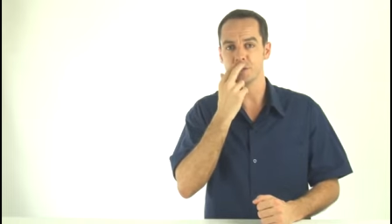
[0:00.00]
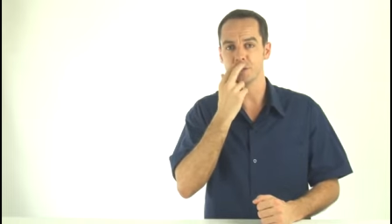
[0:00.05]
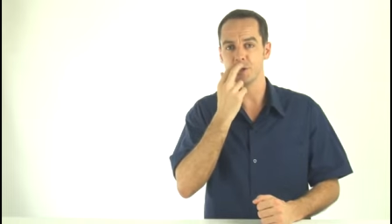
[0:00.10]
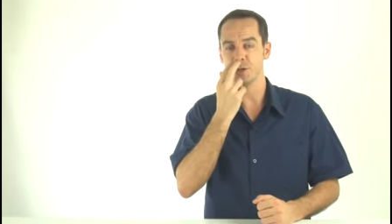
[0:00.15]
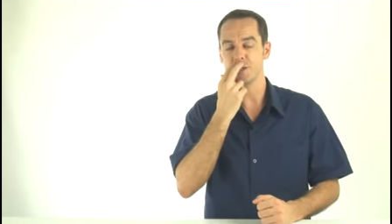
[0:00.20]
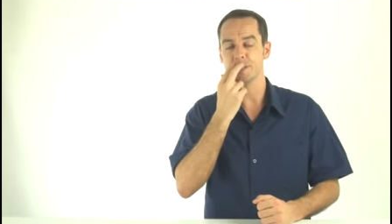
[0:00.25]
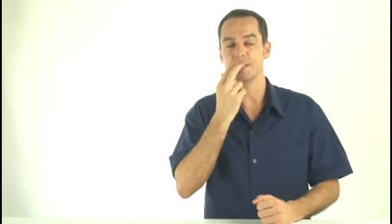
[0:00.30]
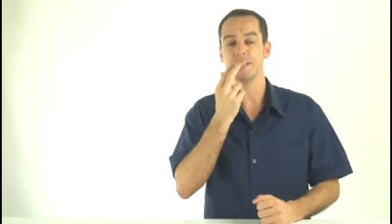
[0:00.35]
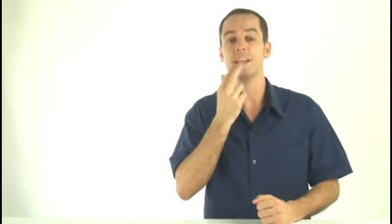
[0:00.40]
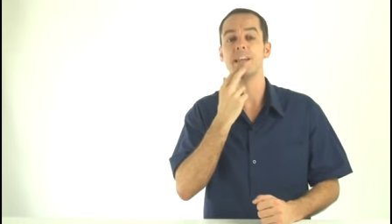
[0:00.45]
So you
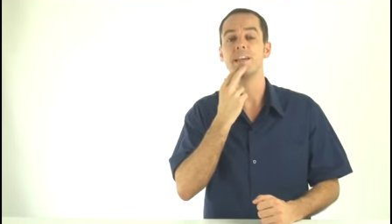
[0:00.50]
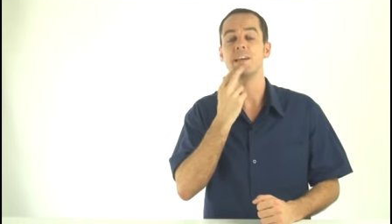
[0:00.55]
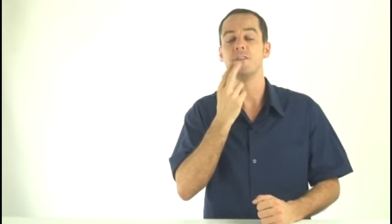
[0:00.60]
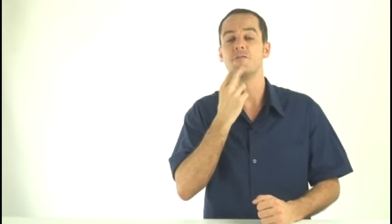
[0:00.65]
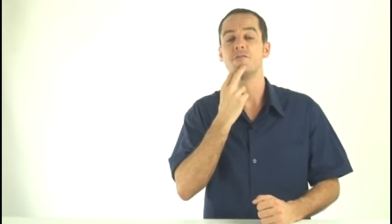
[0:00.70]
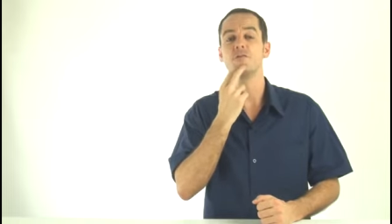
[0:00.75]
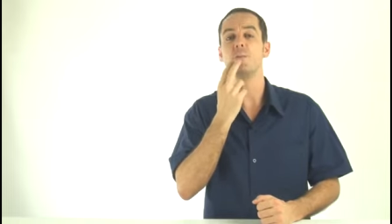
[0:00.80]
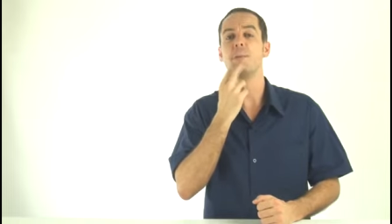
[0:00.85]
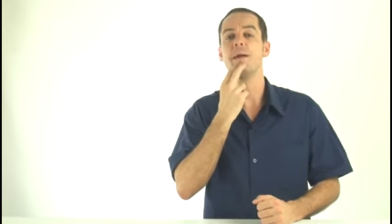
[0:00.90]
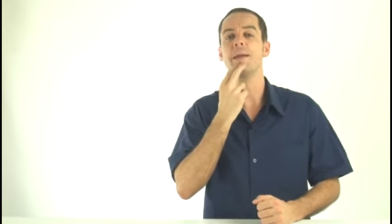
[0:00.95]
could say,
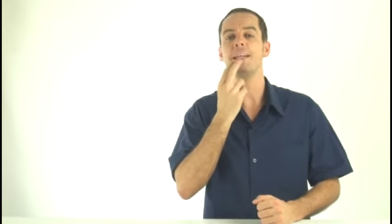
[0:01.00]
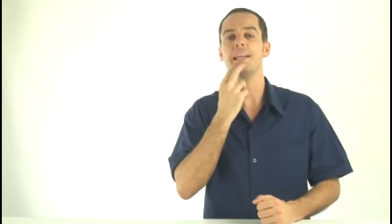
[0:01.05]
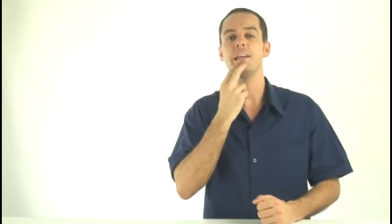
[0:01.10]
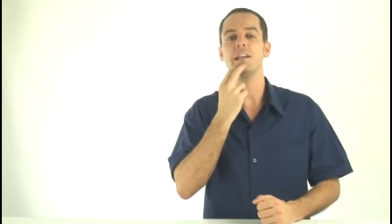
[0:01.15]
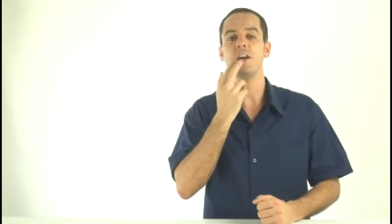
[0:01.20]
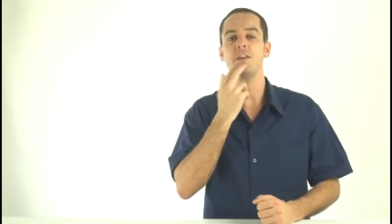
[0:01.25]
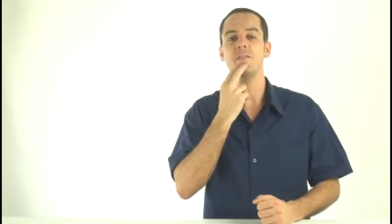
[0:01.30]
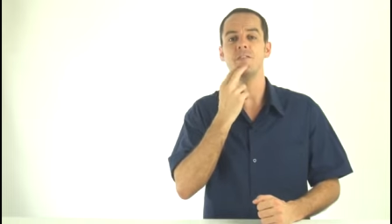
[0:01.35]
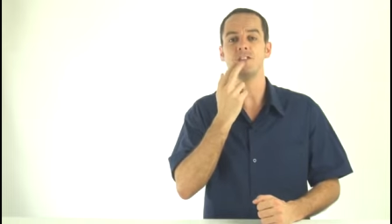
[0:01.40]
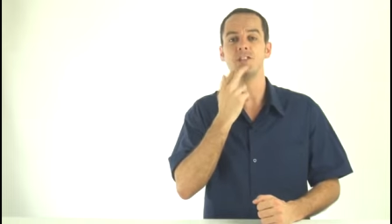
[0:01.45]
remaining
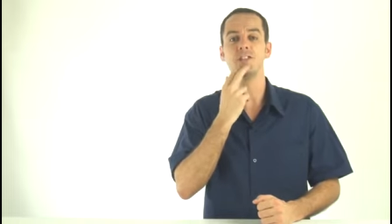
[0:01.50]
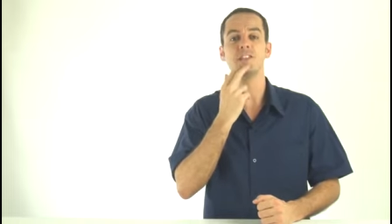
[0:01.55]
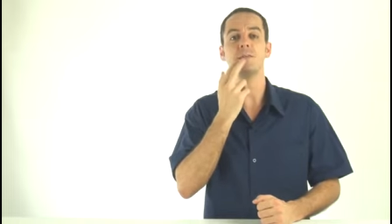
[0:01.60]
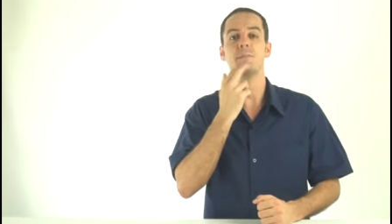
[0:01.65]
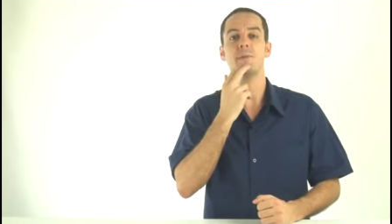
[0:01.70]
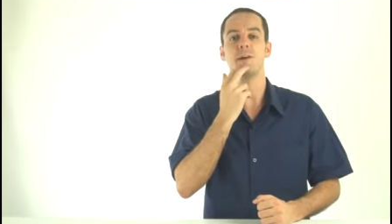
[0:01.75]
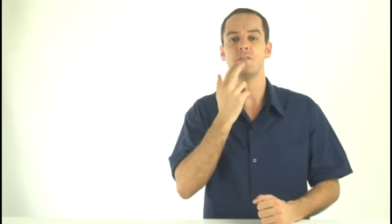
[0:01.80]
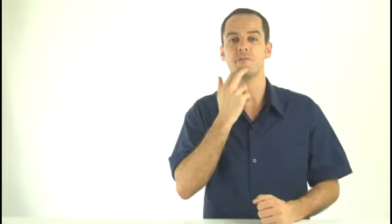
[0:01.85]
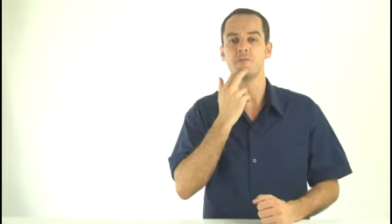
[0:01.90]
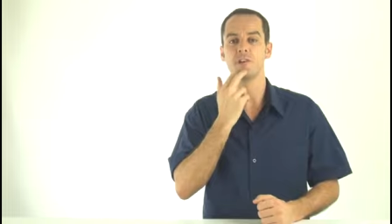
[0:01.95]
nervousness in
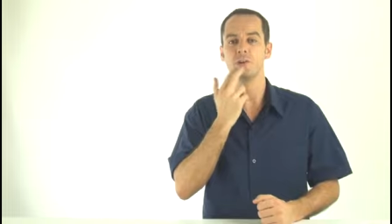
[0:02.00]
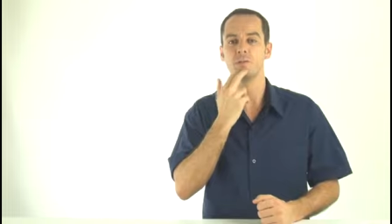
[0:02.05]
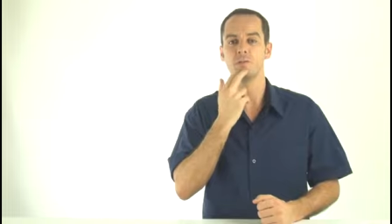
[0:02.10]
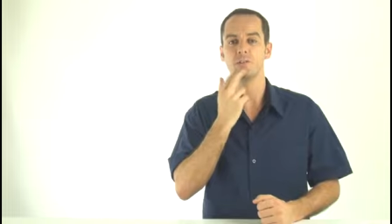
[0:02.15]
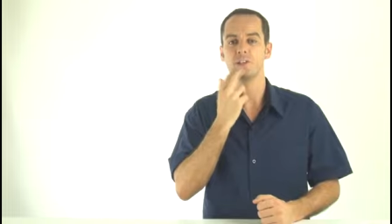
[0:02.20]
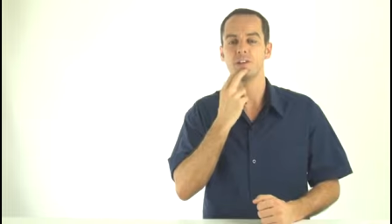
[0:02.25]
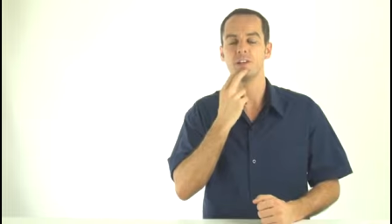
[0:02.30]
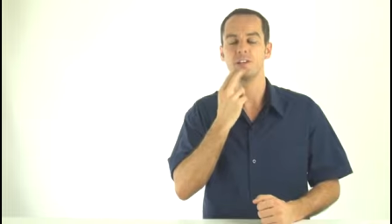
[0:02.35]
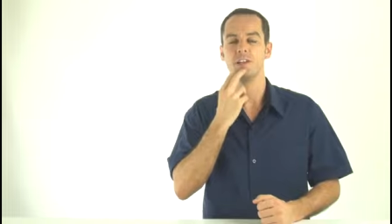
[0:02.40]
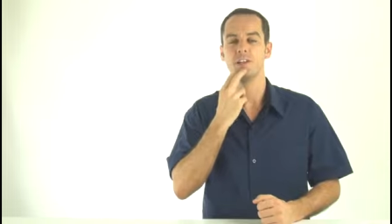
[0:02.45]
my
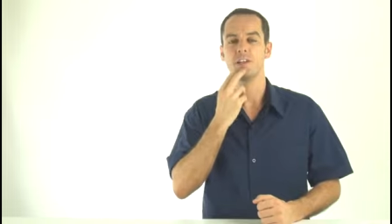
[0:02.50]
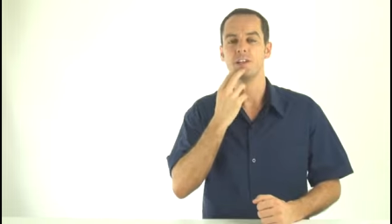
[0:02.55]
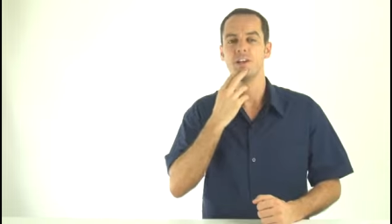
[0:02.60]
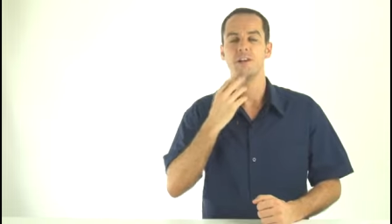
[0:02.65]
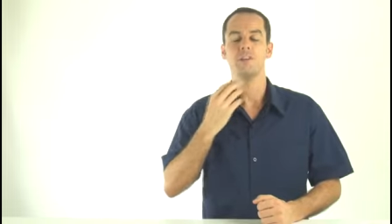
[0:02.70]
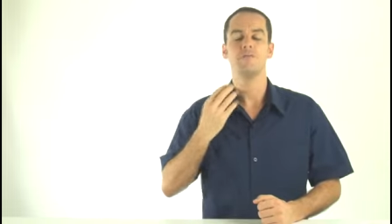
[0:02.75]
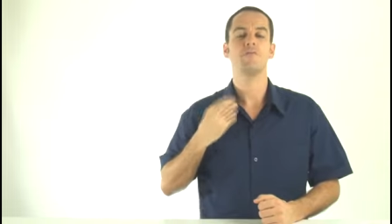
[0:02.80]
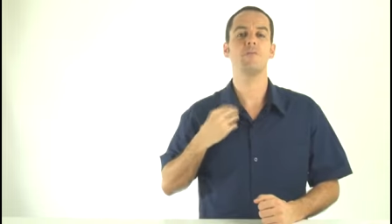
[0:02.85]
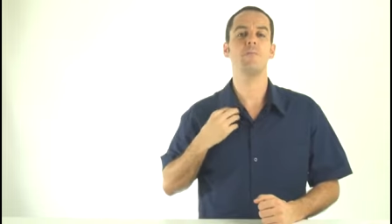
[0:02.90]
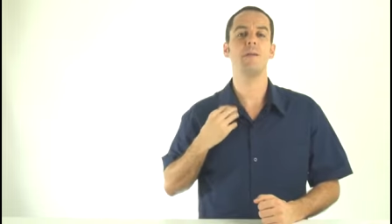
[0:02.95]
throat,
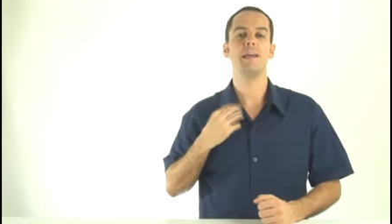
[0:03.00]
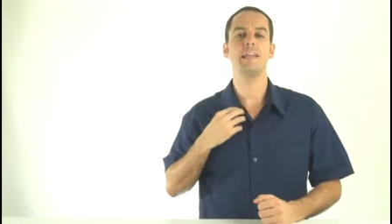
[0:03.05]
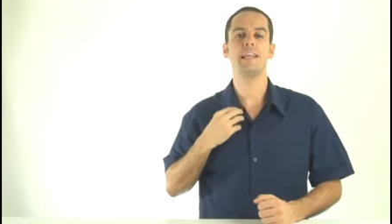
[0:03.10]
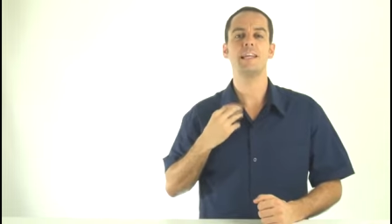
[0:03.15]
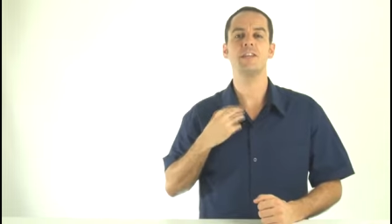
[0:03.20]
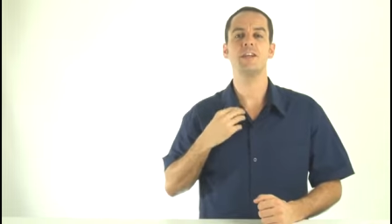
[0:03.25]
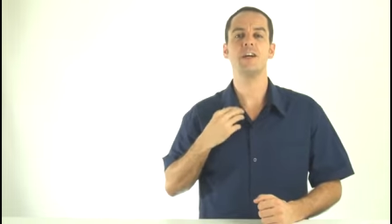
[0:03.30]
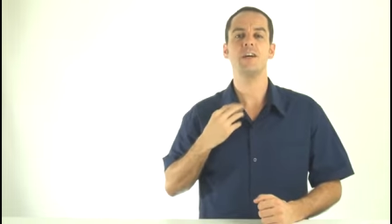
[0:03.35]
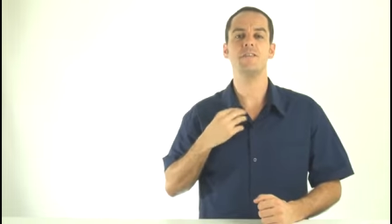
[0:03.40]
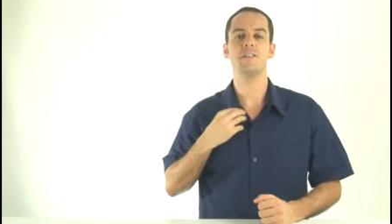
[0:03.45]

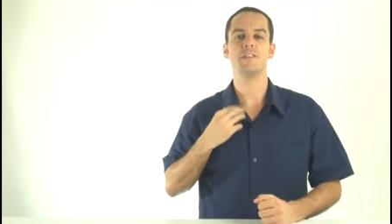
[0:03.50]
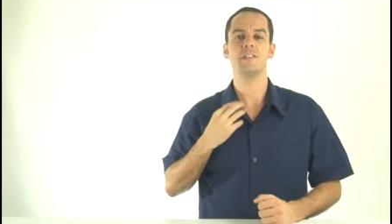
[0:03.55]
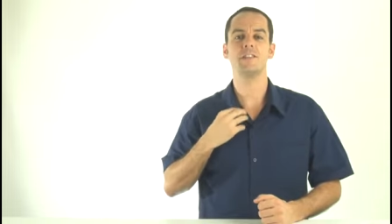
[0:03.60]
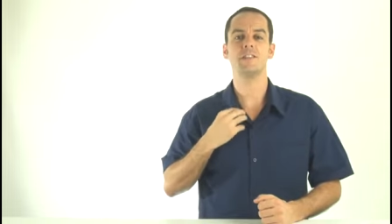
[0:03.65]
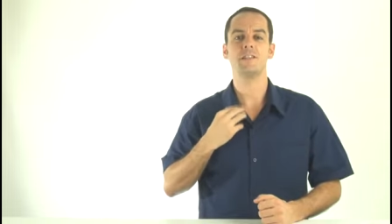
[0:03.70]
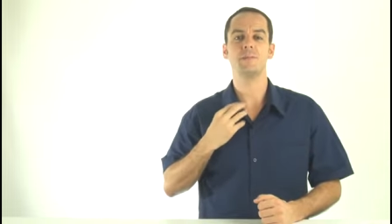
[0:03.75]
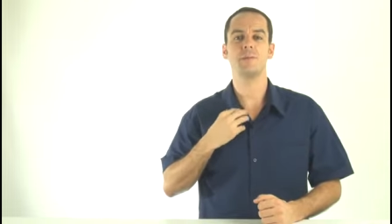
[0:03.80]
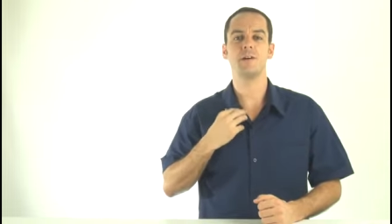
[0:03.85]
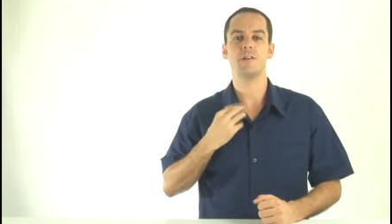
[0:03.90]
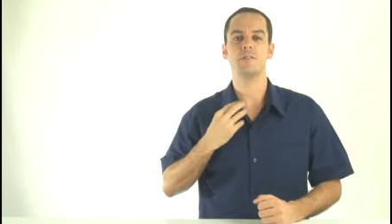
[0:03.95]
remaining
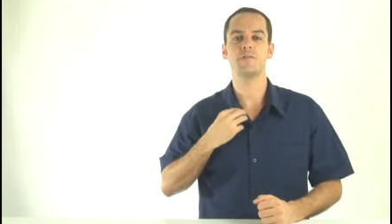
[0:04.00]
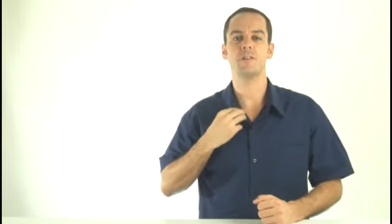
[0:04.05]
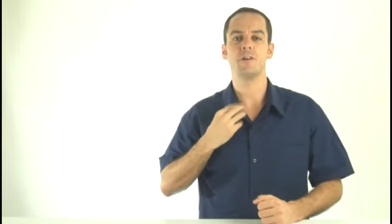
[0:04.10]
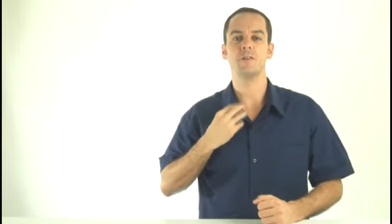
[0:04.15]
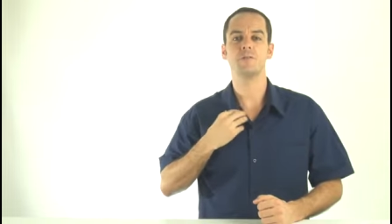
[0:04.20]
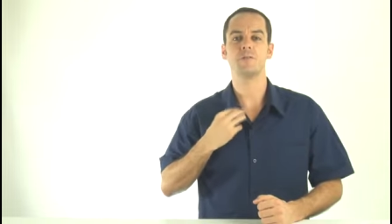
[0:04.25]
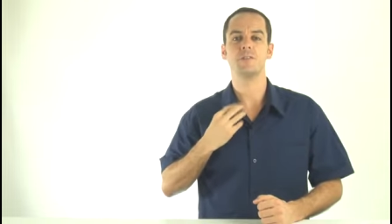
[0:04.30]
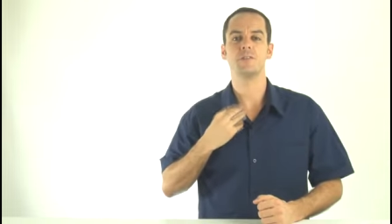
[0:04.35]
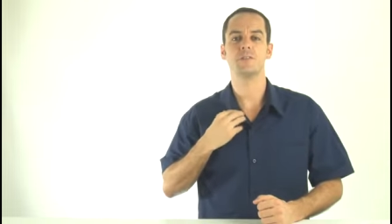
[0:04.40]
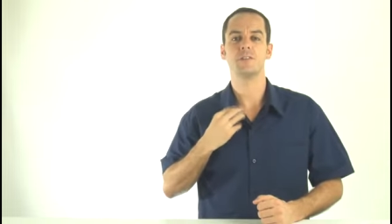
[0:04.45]
nervousness in my
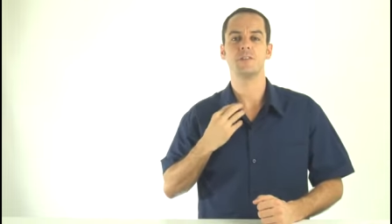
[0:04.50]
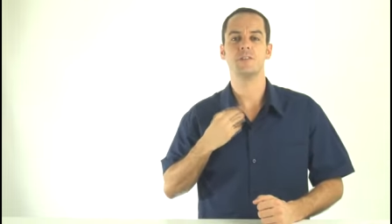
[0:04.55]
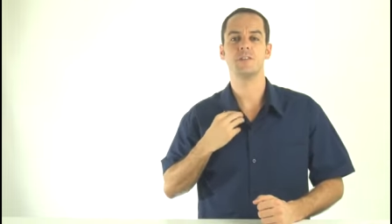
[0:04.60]
throat,